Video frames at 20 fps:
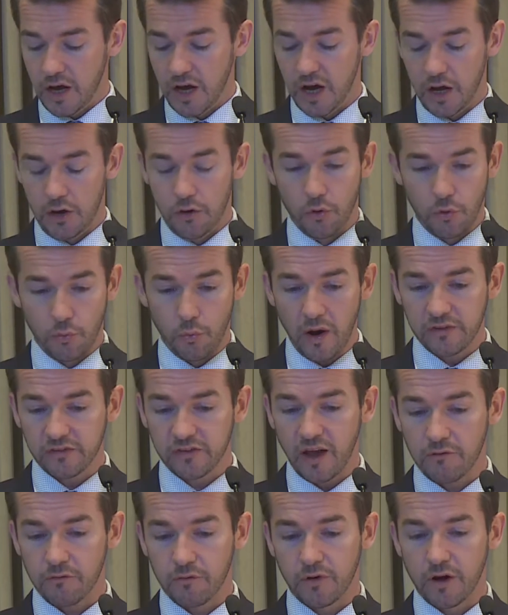
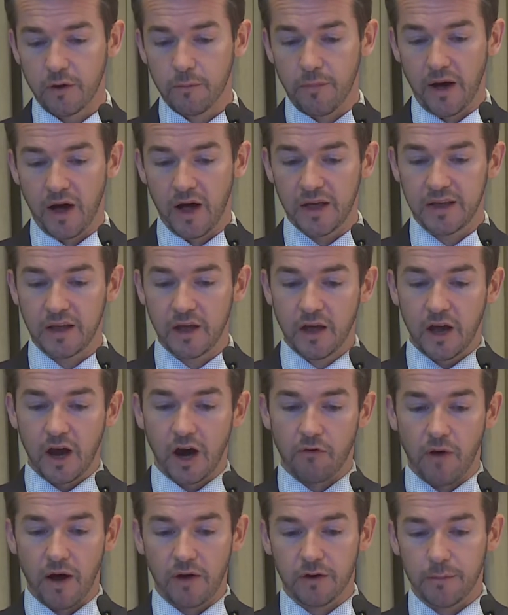Northwest Africa by
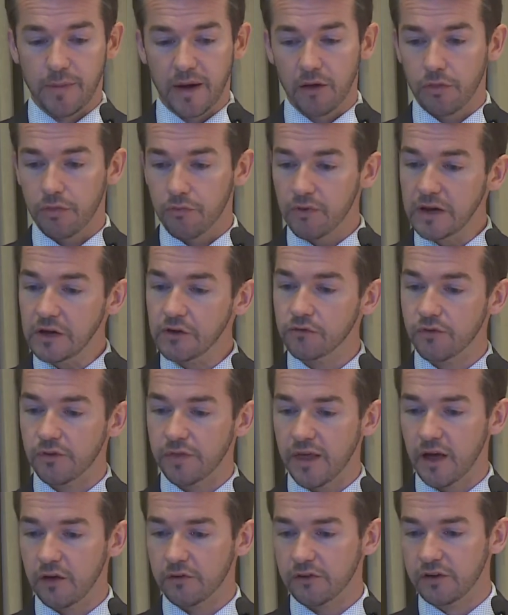around about
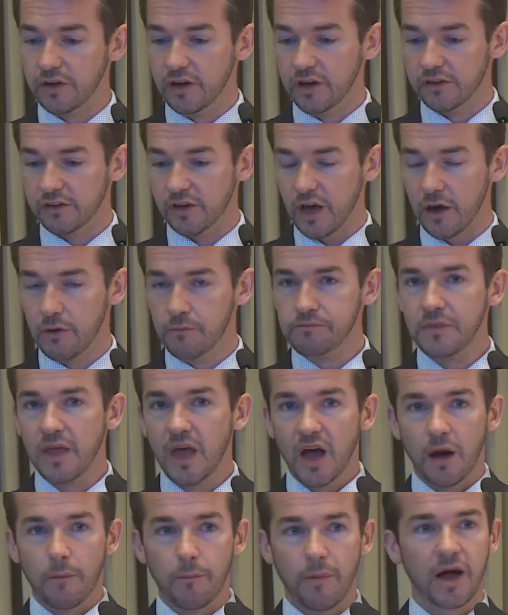300,000 years ago.
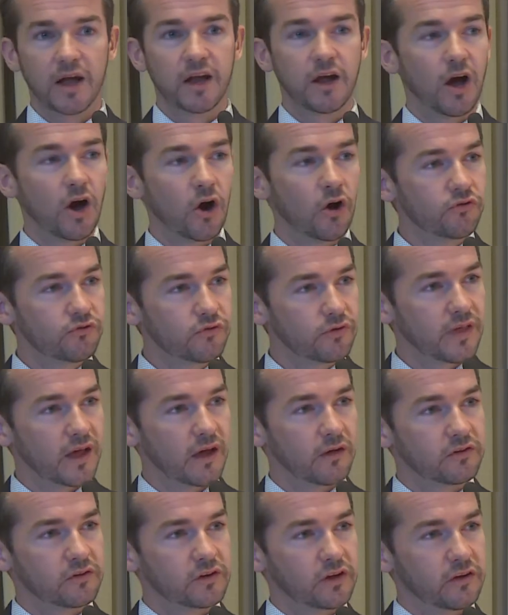And by
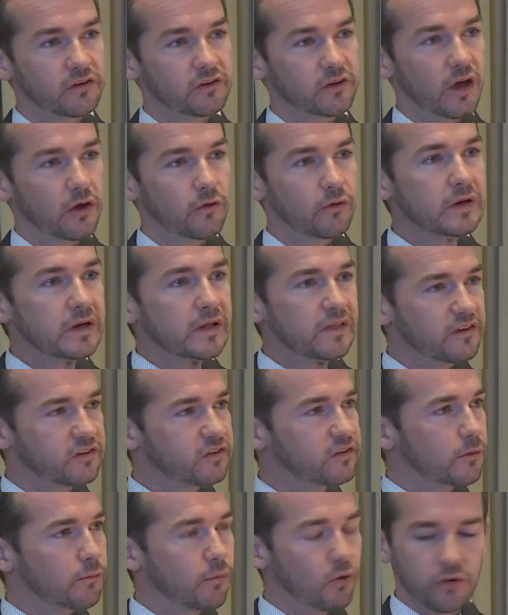100,000 years ago,
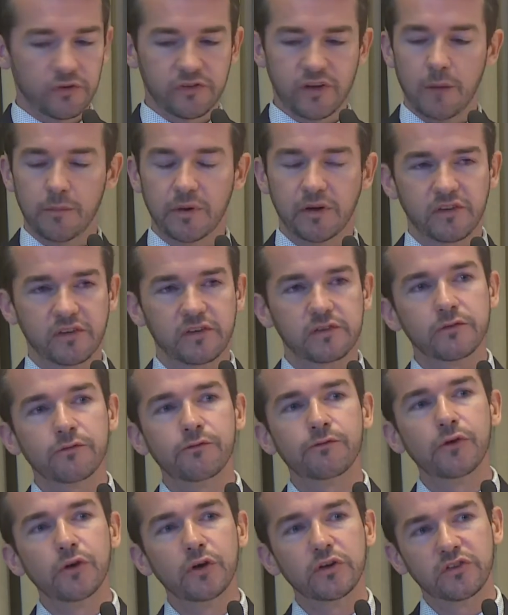this is an important time because this is the
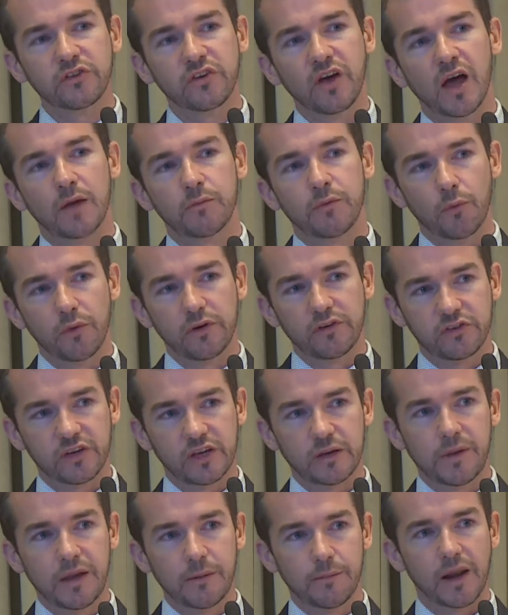first time that we
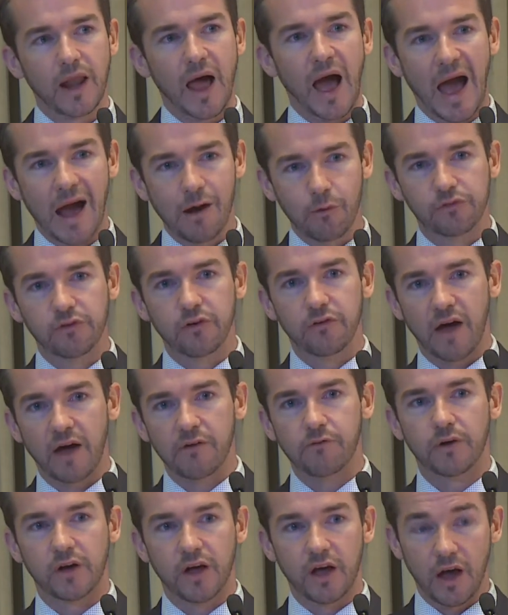see people out of
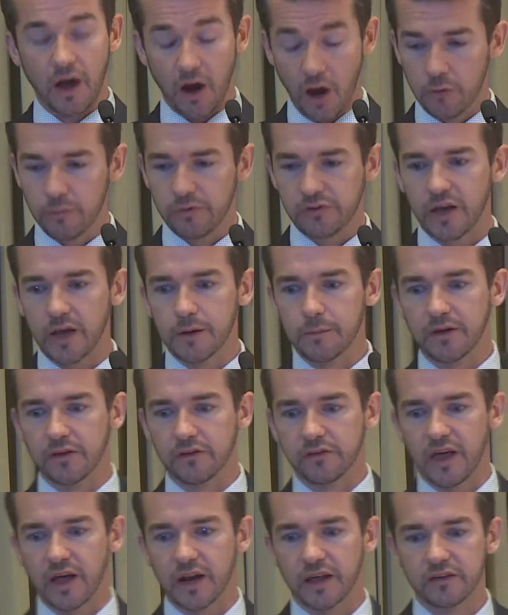Africa, Homo
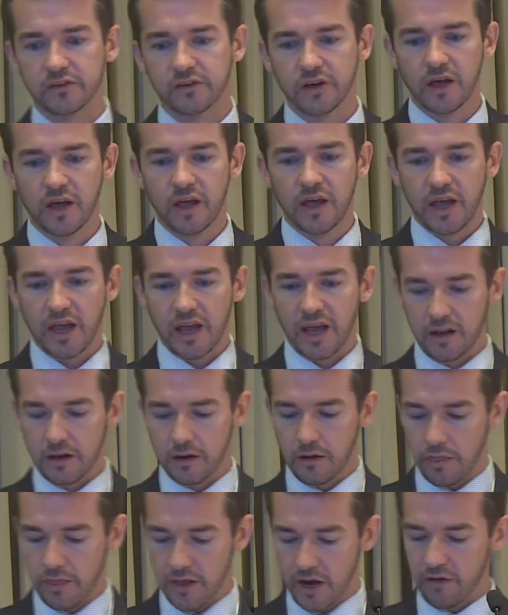sapiens that is,
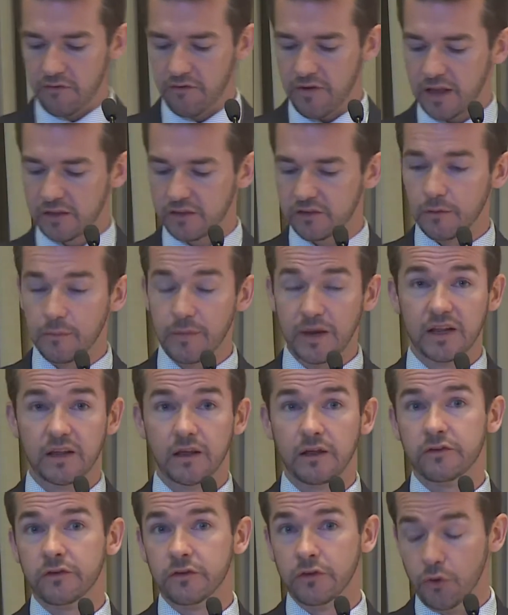in the Levant
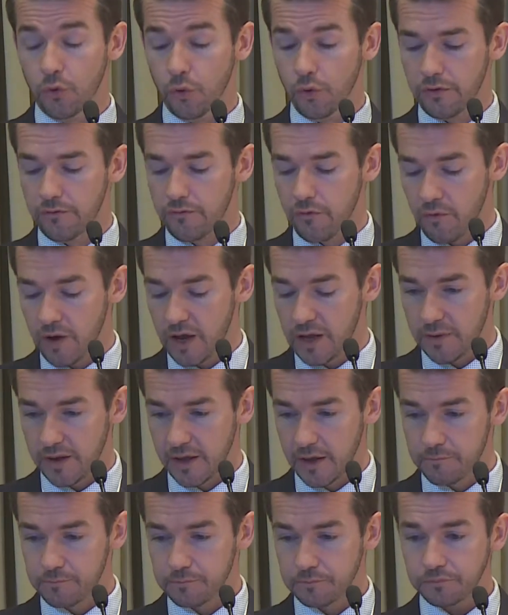immediately to the north of
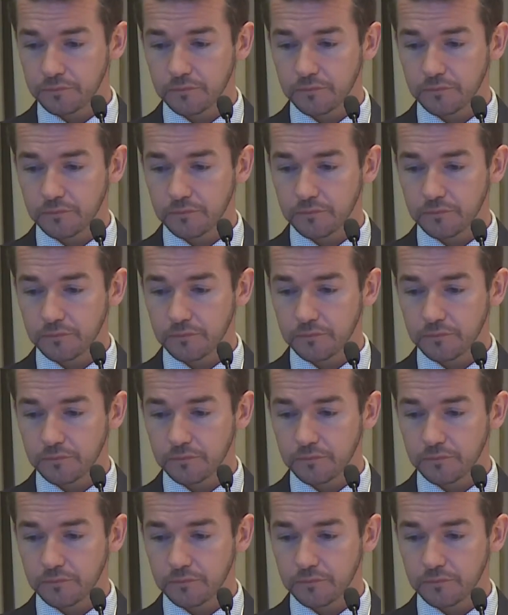Arabia.